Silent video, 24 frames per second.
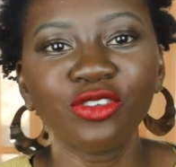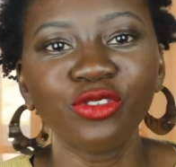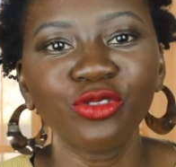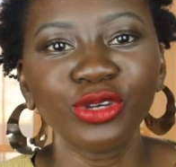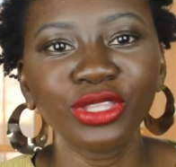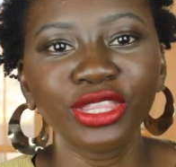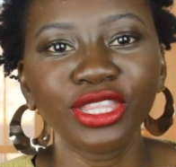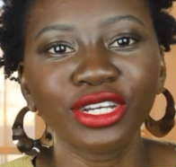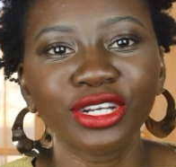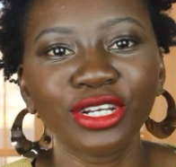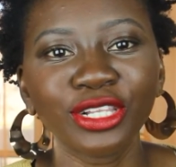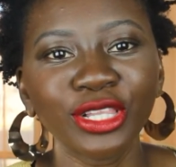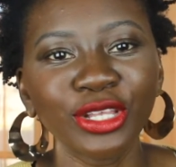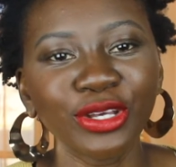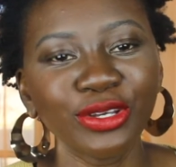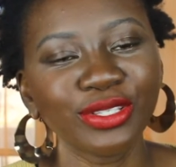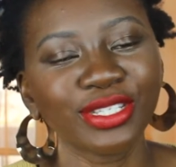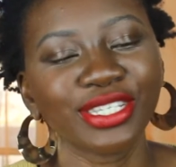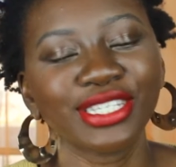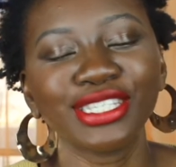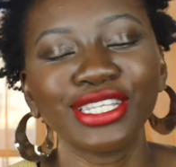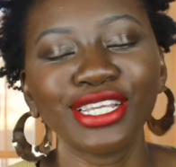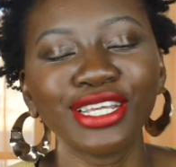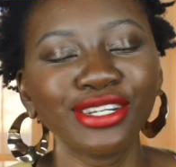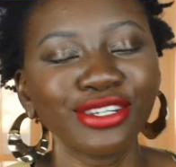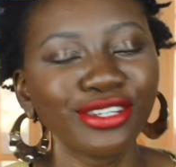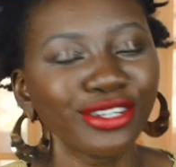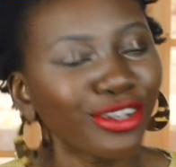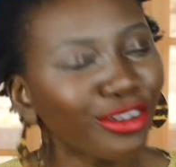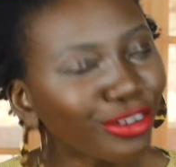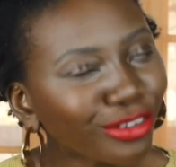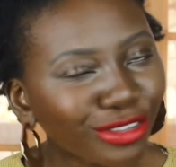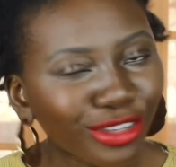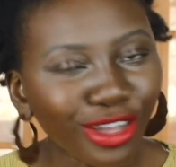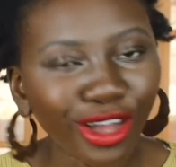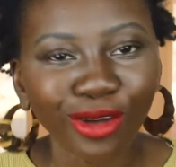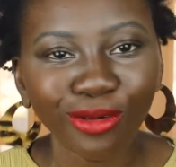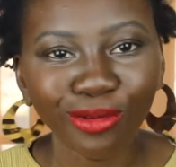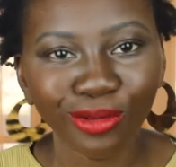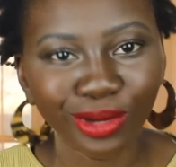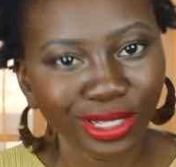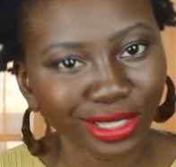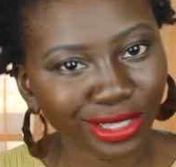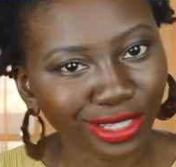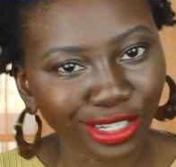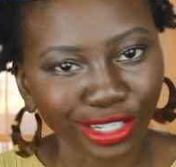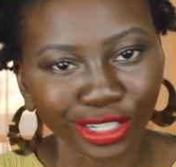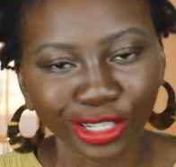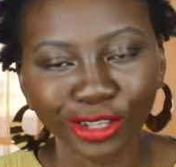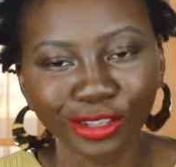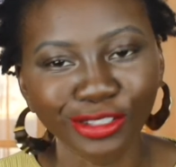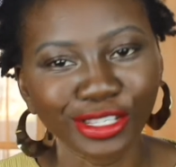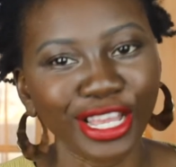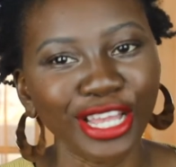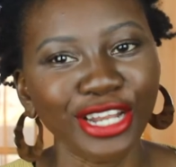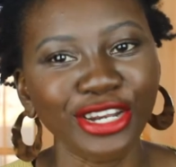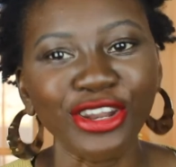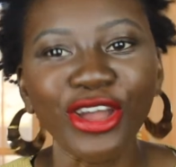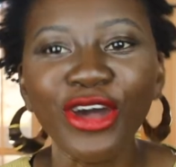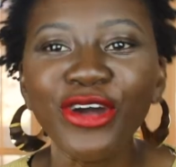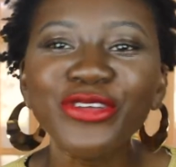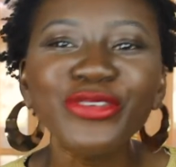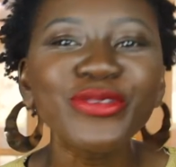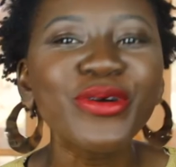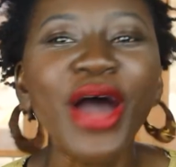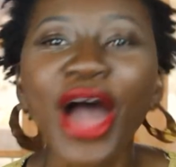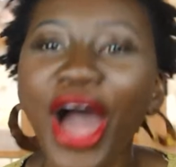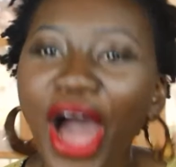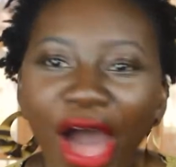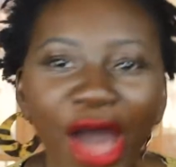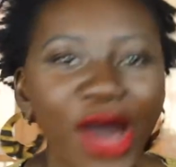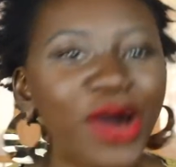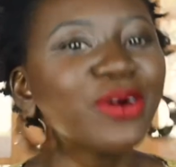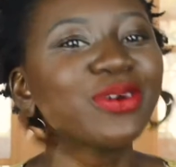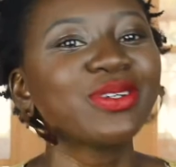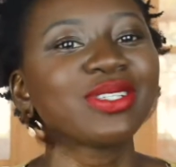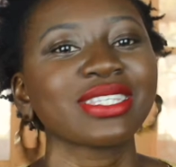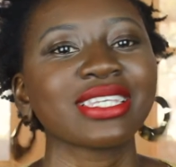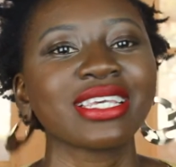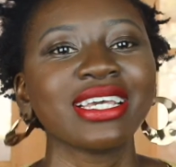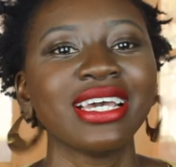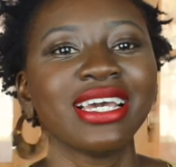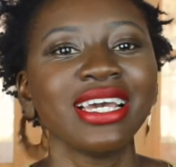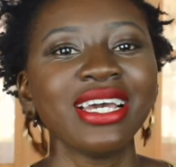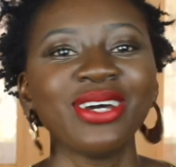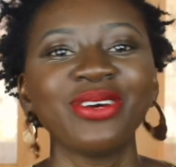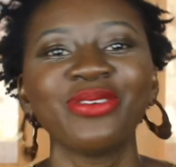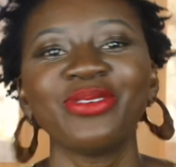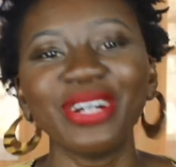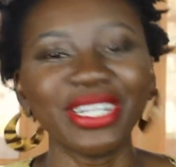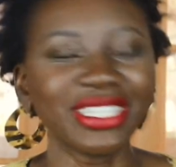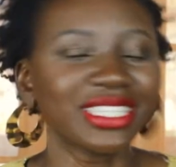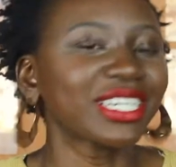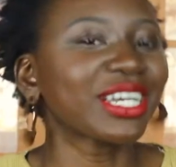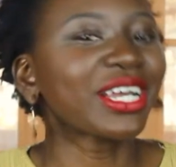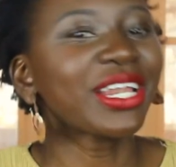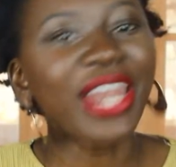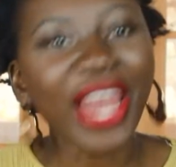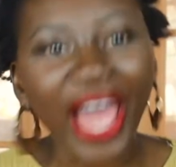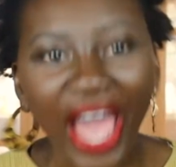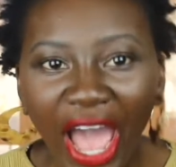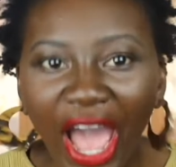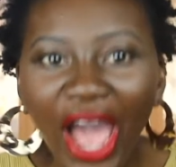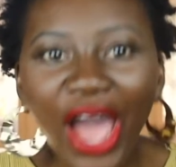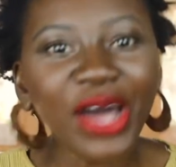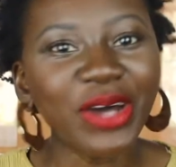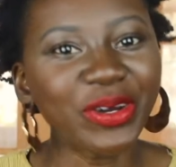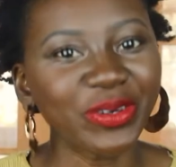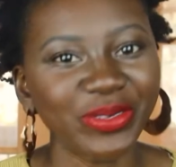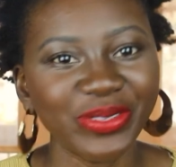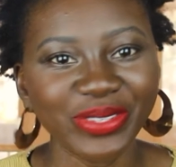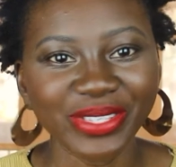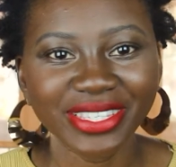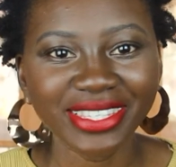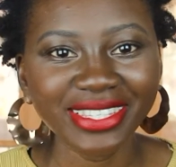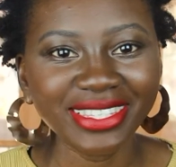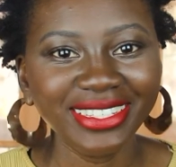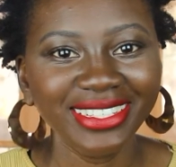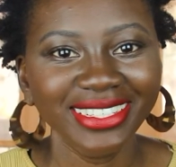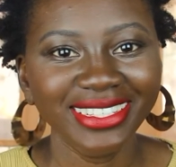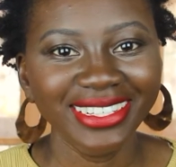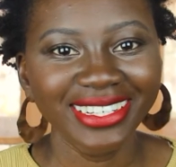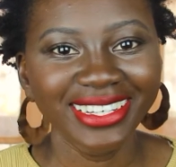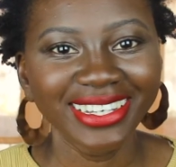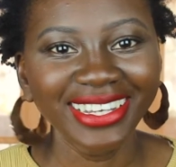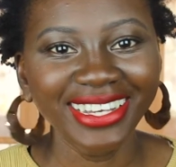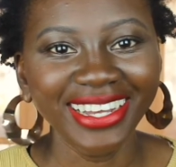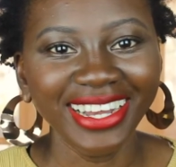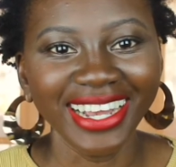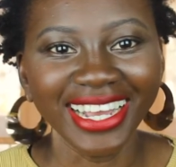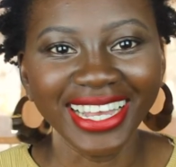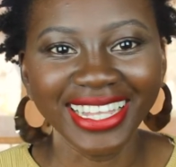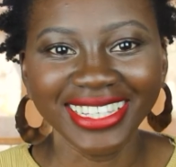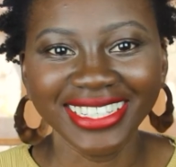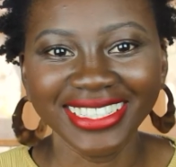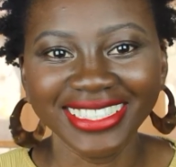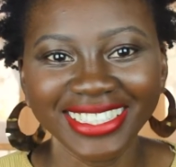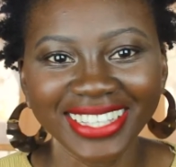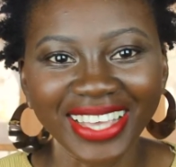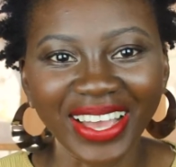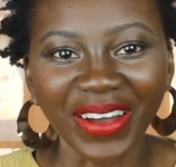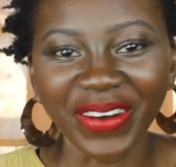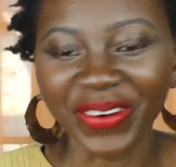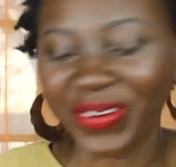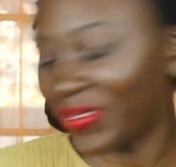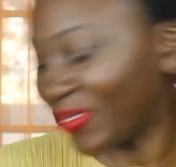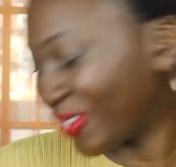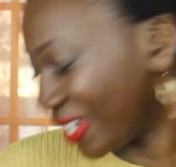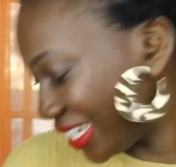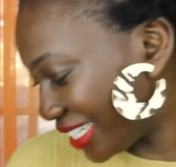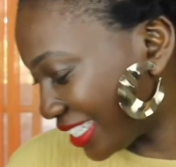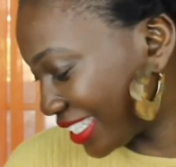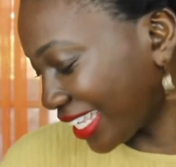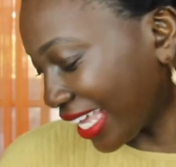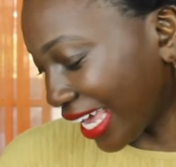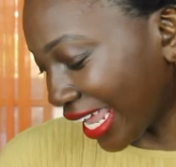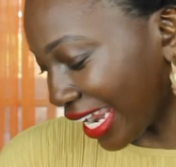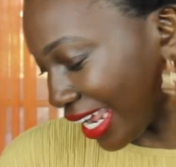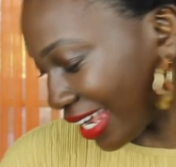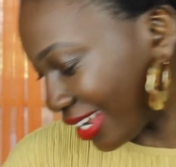off with the clothes, because I know y'all want the clothes. I know you hoes want the clothes. All right, let's go. Let's get